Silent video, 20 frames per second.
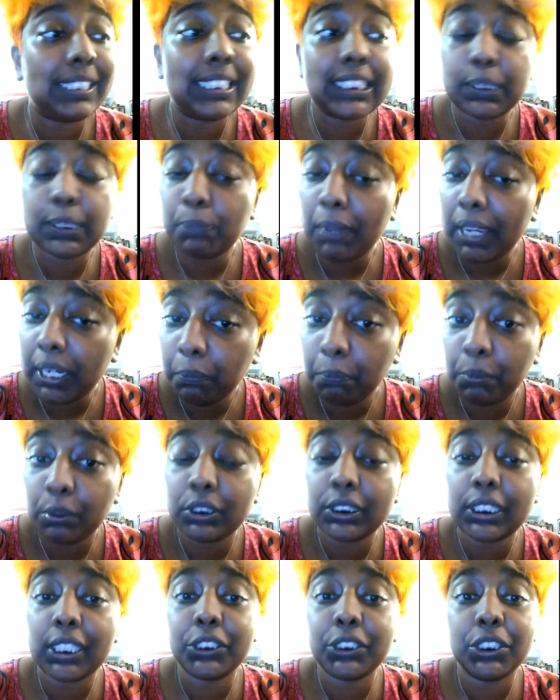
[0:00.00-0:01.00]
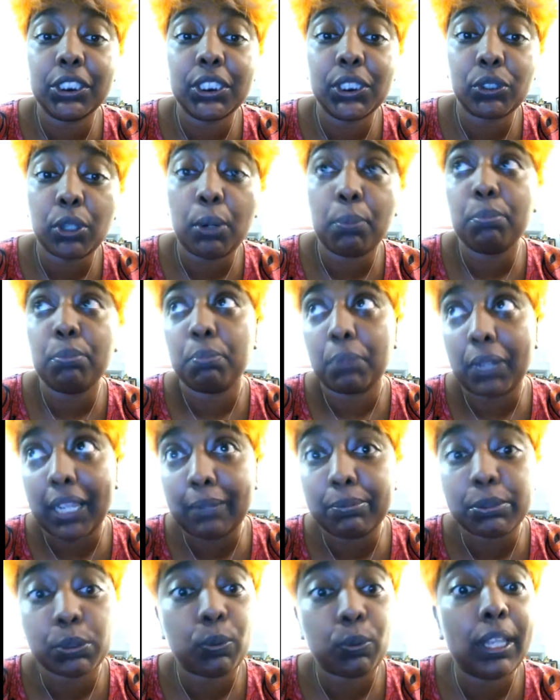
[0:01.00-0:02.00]
despite projections from
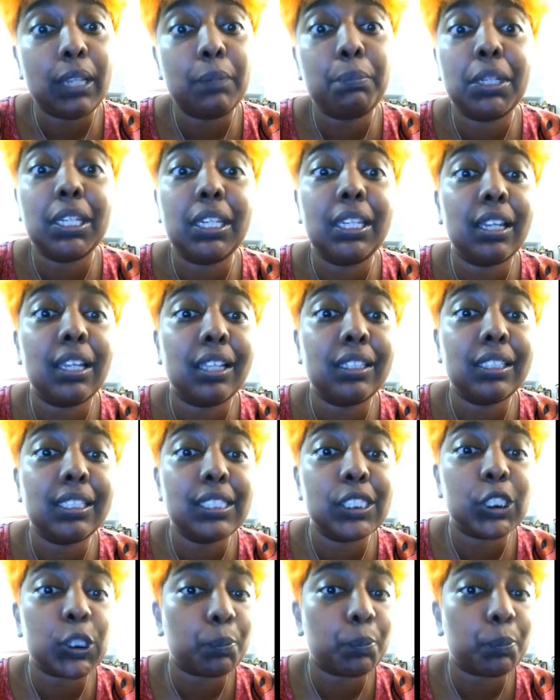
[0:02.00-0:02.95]
perhaps well-meaning others,